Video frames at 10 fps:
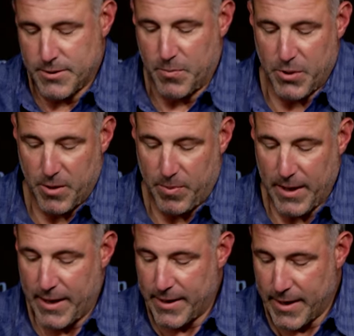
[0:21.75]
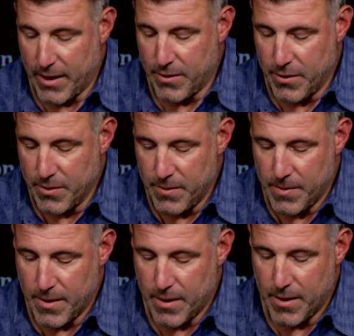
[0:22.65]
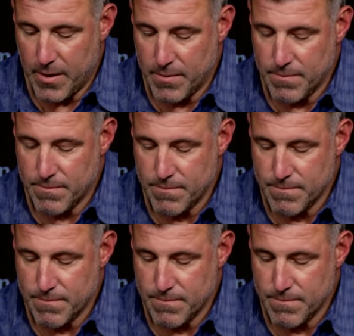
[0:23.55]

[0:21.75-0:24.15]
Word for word: put a plan together and